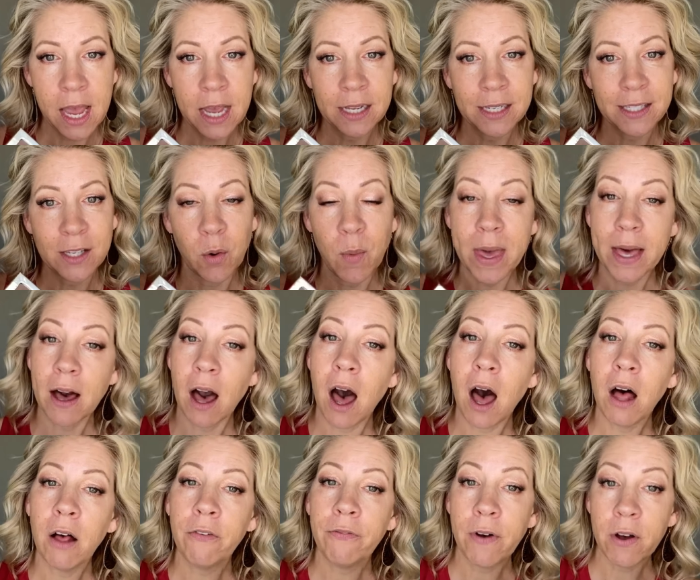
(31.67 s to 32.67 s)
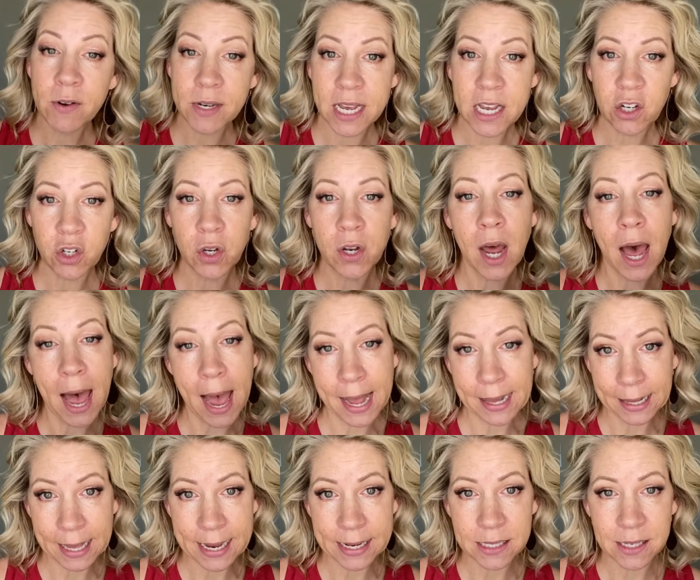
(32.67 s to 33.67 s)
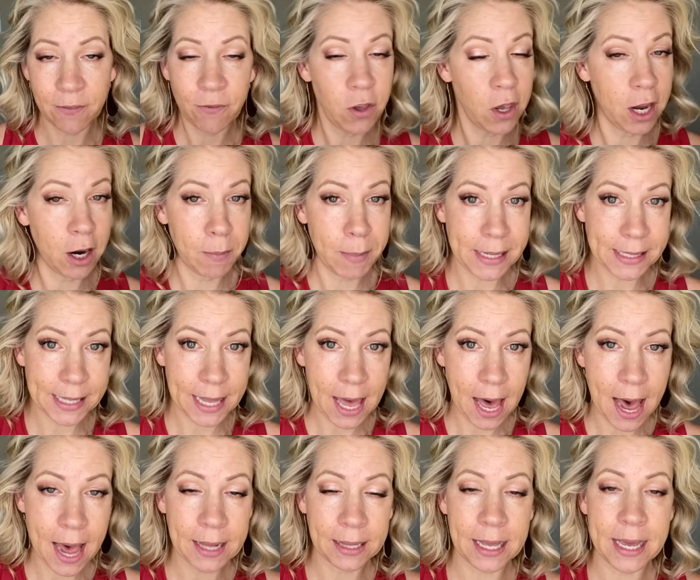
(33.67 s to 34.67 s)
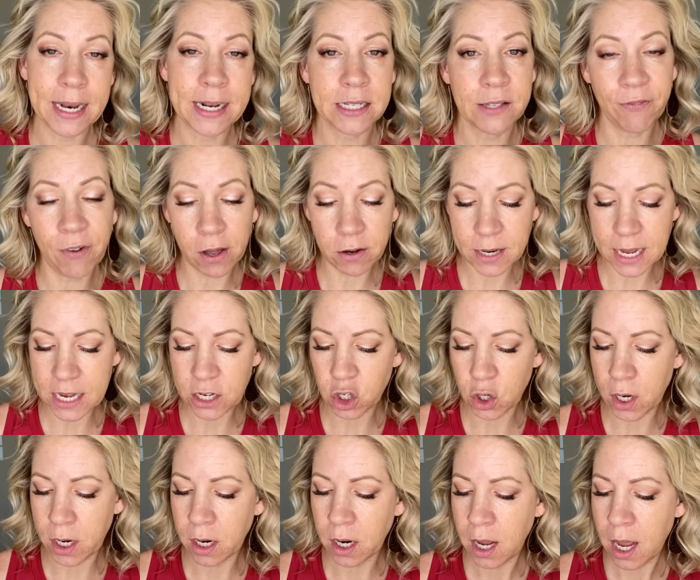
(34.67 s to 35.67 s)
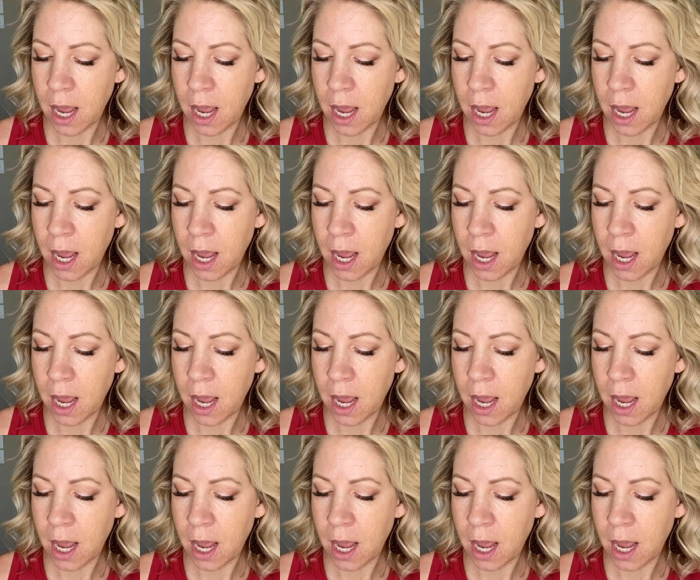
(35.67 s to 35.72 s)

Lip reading: So we call foundation highlights. If you hear me say highlight, it's foundation.